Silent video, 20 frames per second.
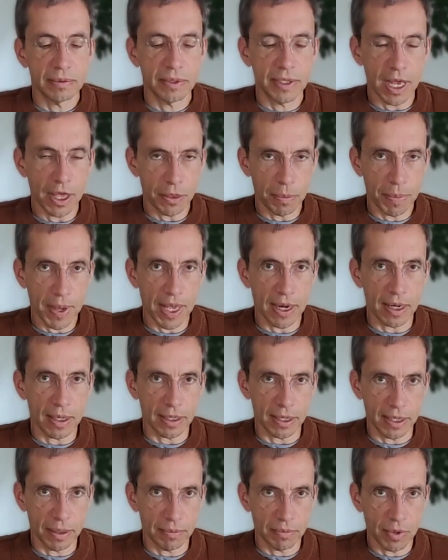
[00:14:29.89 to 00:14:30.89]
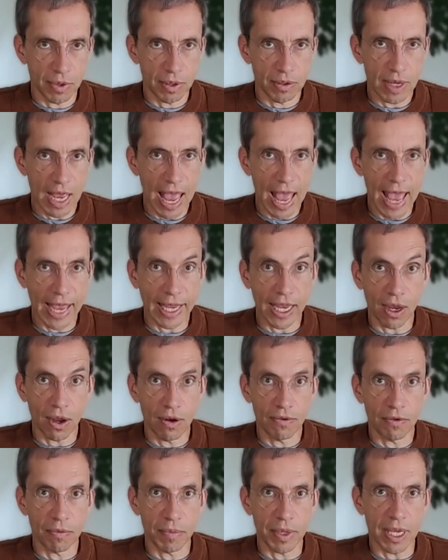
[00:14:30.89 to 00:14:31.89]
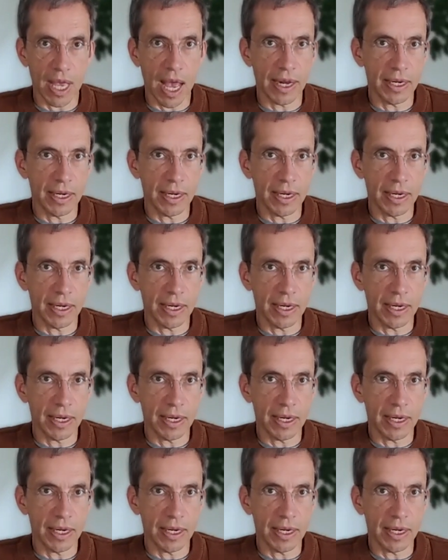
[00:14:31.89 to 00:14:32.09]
death penalty hanging over me,